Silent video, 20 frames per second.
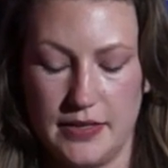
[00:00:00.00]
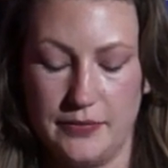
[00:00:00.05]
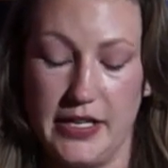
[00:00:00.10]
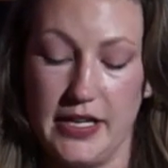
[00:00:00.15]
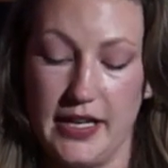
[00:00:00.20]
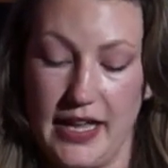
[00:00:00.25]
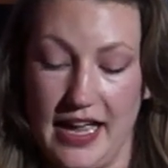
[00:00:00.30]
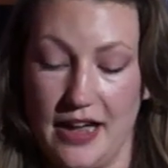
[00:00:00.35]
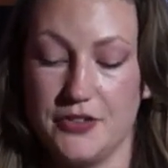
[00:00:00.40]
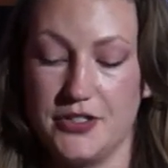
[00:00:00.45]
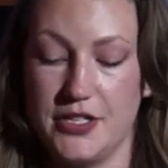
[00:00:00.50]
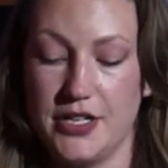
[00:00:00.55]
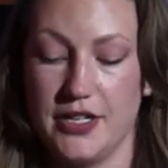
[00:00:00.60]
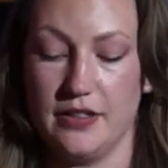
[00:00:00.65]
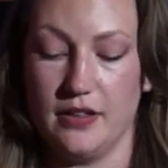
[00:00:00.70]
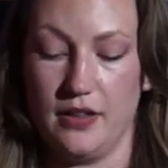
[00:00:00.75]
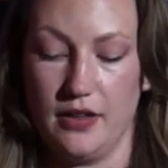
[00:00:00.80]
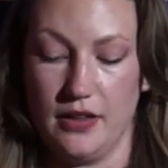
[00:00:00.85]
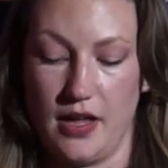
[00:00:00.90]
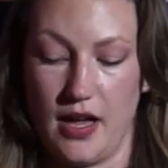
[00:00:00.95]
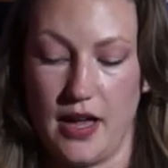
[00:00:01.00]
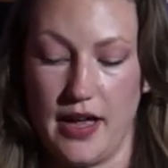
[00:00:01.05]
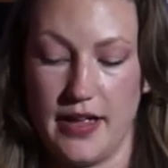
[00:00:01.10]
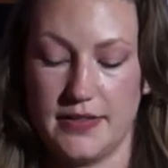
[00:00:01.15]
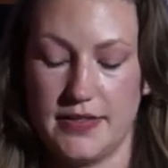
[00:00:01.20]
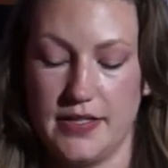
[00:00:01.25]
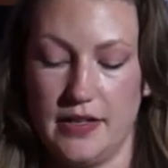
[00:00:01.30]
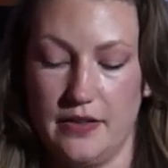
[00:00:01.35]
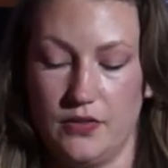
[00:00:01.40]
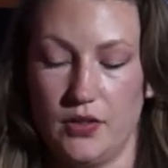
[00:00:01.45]
and we encountered a
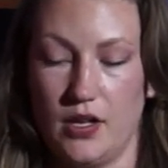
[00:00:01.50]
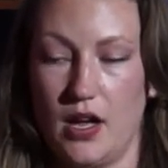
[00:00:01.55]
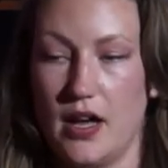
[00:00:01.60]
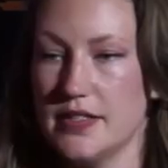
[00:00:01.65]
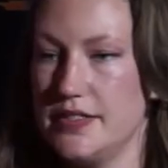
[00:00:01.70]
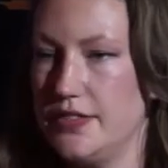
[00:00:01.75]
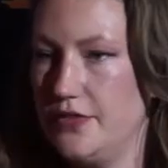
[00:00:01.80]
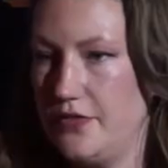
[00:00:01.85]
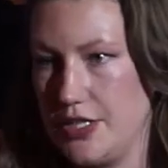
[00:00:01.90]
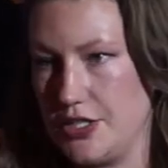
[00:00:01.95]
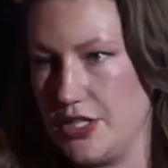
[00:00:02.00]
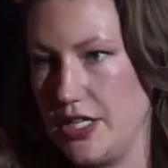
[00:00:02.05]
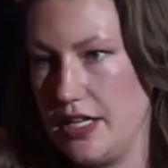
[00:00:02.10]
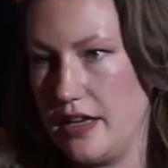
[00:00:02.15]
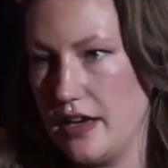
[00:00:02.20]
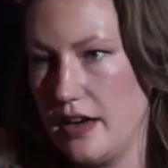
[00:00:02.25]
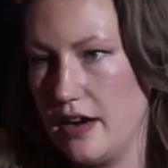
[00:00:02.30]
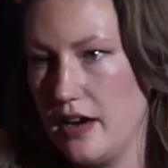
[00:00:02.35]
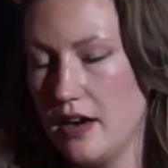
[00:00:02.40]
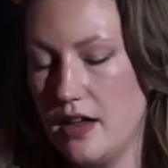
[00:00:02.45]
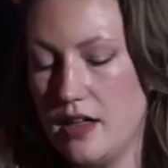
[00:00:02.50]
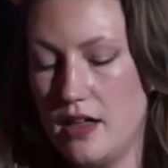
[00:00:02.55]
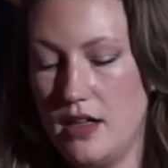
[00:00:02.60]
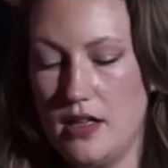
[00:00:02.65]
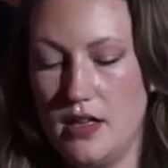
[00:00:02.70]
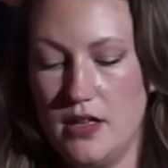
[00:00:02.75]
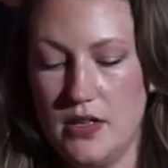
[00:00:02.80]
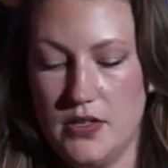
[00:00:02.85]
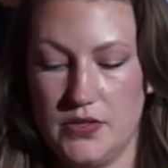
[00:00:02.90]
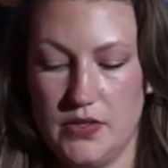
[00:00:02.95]
lot of lost fishing gear.
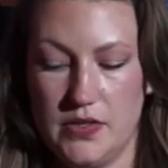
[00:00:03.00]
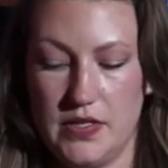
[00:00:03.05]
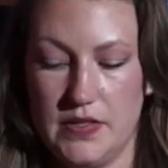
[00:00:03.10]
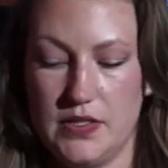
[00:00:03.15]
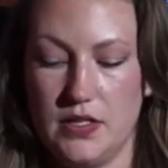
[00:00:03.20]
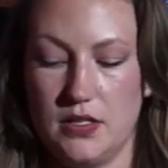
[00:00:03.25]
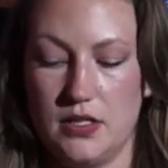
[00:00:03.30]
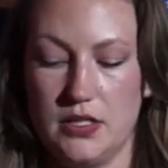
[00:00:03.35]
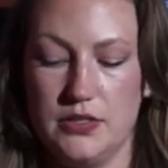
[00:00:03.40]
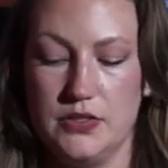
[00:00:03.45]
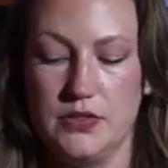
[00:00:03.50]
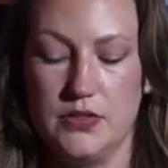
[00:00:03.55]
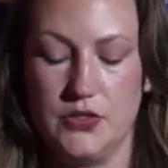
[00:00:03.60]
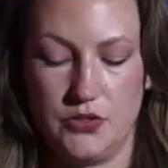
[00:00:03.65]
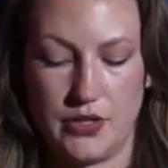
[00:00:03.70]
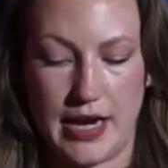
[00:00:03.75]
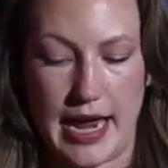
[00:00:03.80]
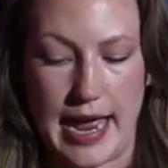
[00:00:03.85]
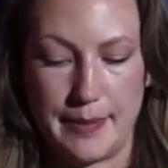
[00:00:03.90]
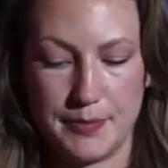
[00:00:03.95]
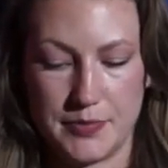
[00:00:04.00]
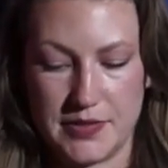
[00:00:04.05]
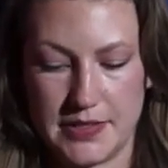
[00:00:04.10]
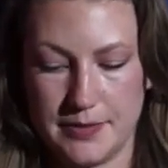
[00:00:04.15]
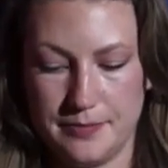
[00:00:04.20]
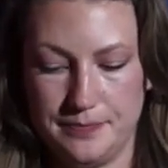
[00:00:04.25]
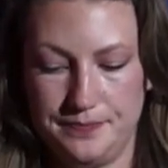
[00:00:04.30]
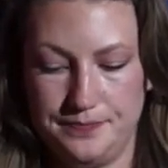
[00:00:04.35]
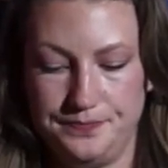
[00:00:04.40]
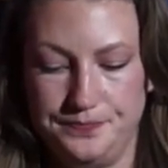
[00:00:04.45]
So this includes
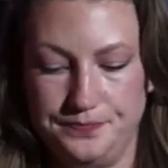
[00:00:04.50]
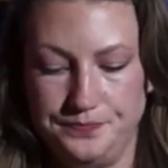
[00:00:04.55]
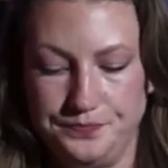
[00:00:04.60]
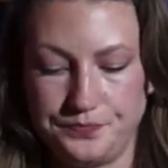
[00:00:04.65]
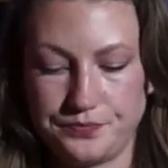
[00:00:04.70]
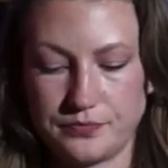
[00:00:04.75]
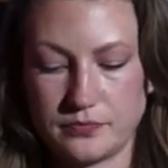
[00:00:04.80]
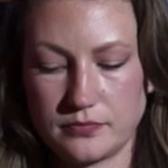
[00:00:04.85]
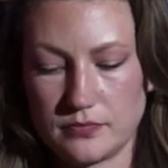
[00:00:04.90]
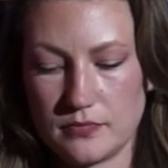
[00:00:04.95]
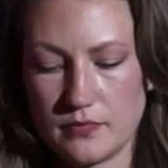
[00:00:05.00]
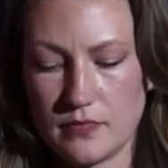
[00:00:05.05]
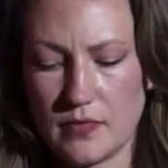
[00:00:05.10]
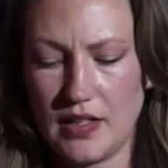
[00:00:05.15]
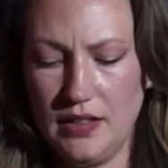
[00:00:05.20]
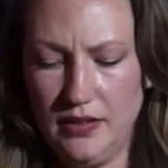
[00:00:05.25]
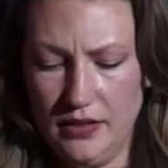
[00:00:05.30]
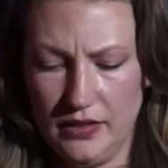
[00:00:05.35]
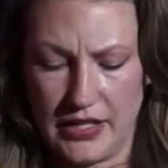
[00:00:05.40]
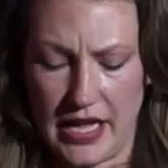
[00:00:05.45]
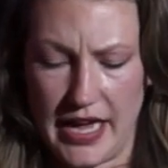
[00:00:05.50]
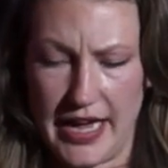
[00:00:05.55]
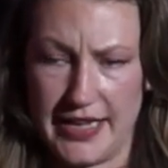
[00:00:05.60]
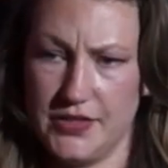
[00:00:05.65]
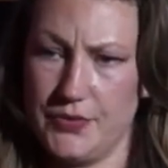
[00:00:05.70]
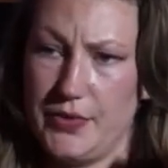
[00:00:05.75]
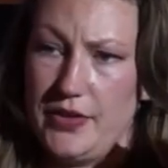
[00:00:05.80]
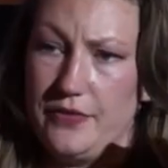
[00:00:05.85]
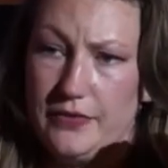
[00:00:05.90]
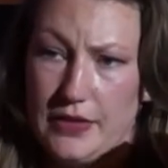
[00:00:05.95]
traps,
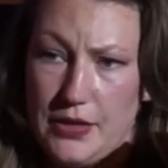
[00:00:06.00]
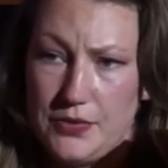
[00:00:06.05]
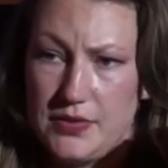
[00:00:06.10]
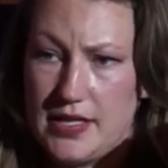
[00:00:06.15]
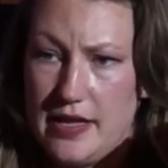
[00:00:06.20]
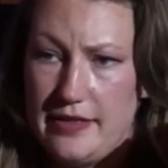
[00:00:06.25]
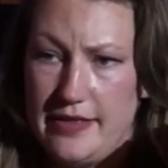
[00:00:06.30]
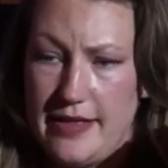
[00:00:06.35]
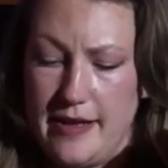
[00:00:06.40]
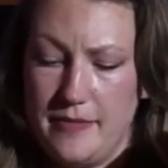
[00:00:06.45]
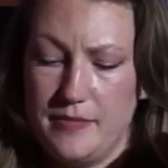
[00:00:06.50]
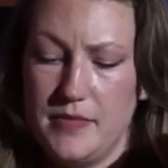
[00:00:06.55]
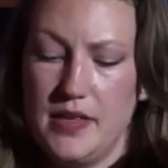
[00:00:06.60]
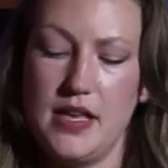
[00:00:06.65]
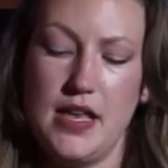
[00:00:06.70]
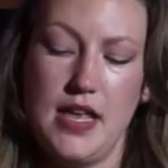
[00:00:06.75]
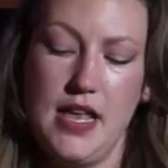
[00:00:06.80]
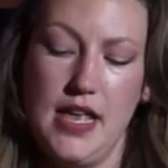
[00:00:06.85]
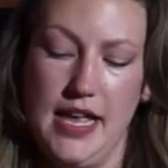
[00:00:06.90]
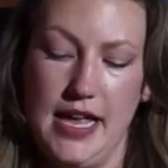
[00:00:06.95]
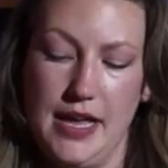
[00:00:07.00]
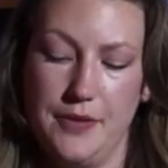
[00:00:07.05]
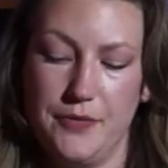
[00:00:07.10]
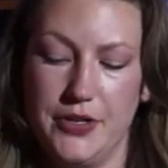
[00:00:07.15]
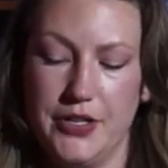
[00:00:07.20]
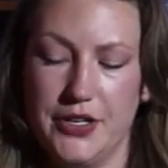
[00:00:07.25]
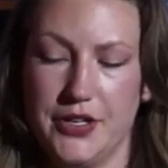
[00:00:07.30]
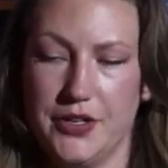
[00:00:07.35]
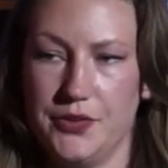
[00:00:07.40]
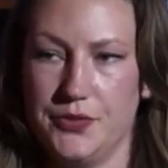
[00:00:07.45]
lines with floats on them, and
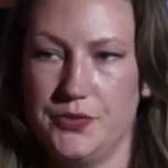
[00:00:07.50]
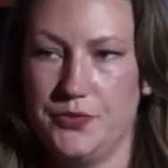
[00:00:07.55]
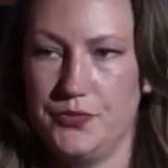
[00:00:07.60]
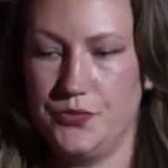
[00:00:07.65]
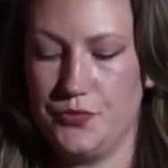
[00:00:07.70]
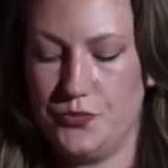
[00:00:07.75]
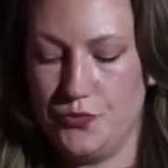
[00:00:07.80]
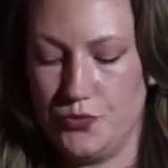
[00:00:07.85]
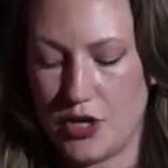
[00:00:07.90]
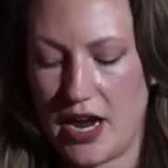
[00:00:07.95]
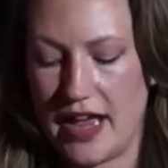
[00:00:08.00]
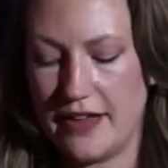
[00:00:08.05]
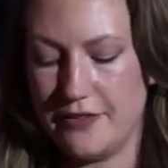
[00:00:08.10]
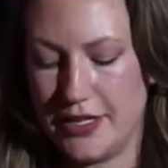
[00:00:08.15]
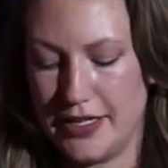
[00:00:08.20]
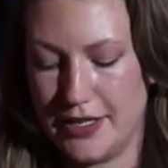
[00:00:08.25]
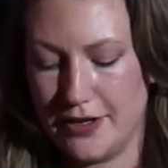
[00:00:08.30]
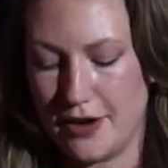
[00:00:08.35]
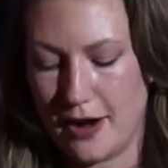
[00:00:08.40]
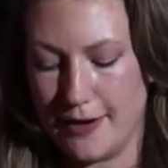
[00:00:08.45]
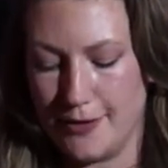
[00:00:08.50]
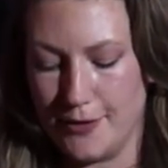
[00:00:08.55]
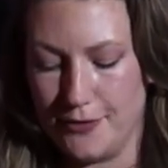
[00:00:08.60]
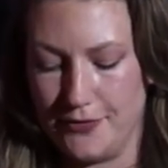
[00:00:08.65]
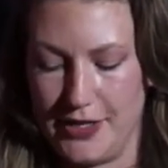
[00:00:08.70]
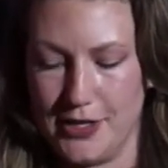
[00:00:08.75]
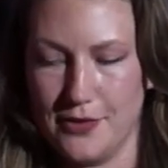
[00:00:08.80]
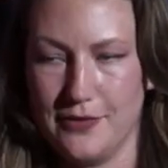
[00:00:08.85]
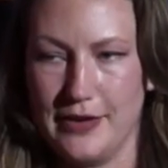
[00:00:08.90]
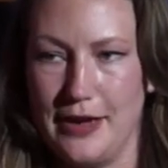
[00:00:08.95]
when you're driving an
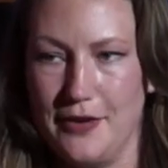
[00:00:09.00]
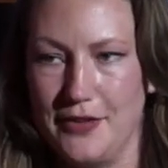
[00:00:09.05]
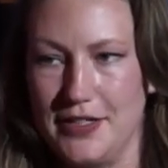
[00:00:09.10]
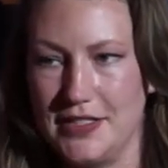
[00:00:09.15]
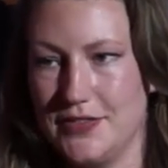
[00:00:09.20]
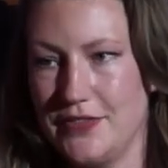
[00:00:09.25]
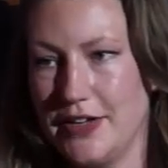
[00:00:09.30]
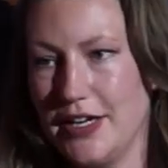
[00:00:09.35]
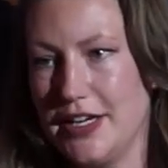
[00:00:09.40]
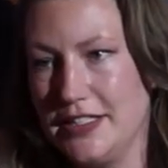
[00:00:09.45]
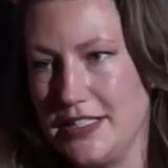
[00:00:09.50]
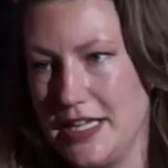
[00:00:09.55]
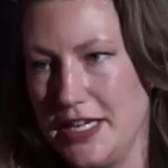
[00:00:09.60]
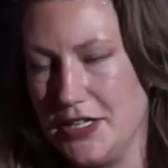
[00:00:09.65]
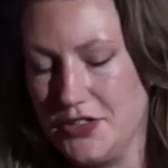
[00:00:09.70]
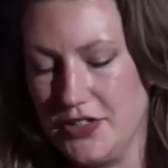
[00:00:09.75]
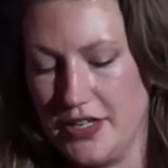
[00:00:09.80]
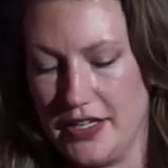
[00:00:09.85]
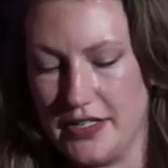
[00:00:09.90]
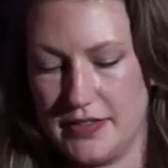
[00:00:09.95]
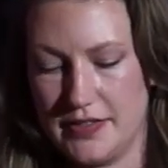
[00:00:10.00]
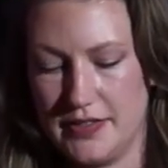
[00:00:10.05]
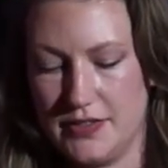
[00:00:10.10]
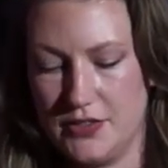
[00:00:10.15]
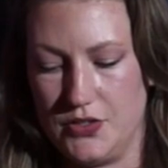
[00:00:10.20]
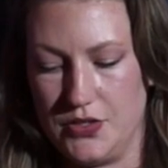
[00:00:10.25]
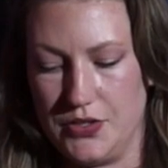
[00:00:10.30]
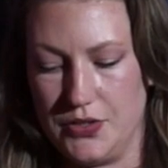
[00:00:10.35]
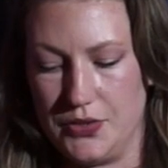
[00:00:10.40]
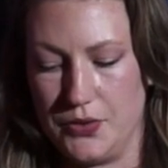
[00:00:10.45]
ROV around, it's very dangerous
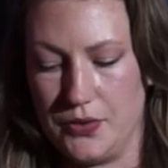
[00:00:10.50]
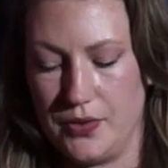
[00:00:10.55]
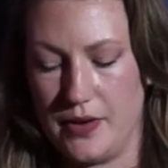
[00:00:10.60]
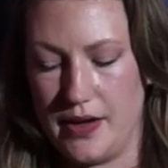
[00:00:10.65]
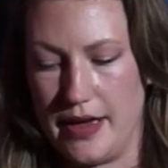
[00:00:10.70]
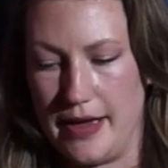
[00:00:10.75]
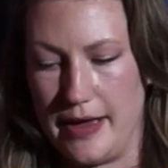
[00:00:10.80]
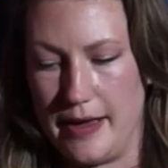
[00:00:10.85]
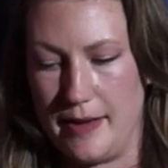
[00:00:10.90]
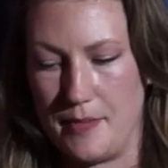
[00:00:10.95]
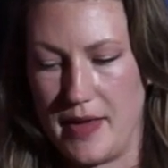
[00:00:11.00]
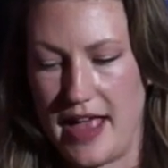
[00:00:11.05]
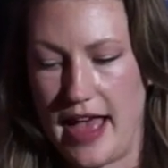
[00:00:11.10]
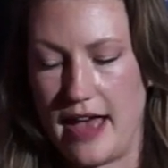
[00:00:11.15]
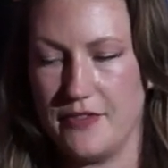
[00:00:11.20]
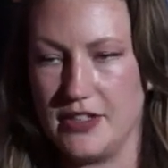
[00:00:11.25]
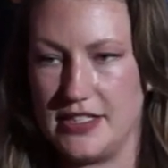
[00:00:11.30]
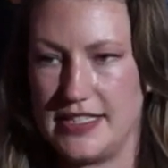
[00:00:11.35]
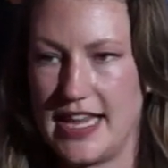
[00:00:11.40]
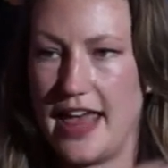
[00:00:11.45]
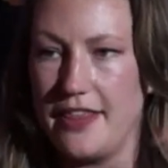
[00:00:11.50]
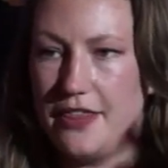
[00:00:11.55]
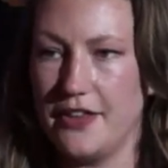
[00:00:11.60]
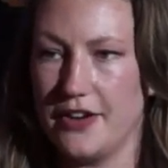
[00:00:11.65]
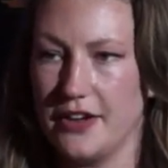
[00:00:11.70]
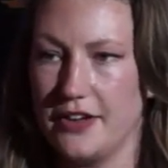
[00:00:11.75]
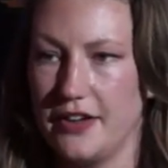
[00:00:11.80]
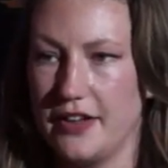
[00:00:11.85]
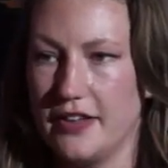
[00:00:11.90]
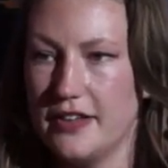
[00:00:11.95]
to have a
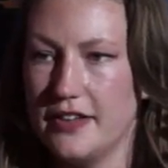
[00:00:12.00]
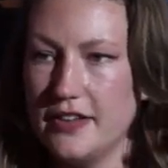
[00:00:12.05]
tethered,